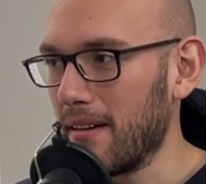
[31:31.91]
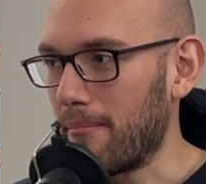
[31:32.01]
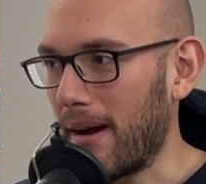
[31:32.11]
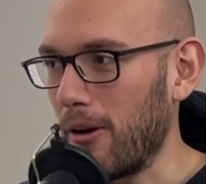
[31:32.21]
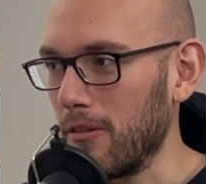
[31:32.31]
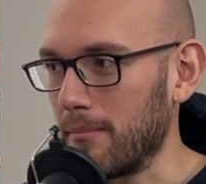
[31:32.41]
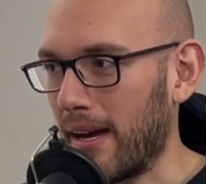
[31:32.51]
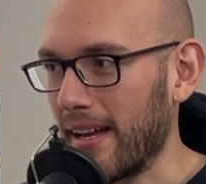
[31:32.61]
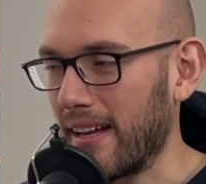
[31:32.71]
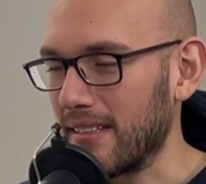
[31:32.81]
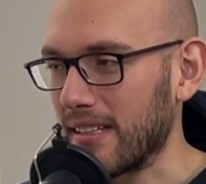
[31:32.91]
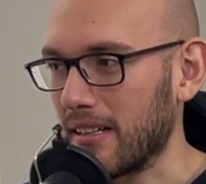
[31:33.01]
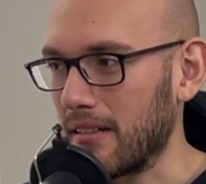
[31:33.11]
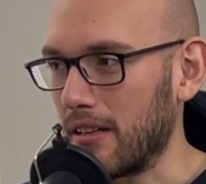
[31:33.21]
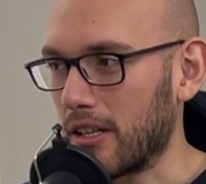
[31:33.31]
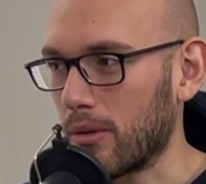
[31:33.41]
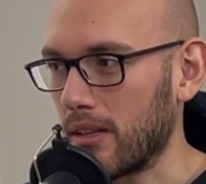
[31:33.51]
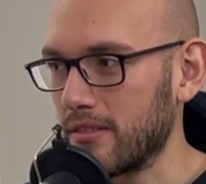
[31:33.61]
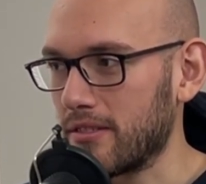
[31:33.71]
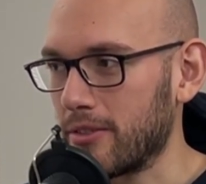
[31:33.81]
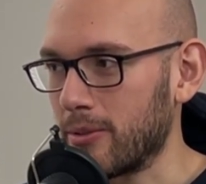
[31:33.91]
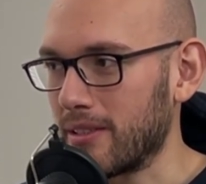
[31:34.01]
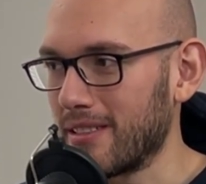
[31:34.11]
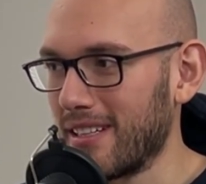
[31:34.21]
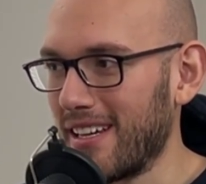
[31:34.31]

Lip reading: My old mic has like a crust to it,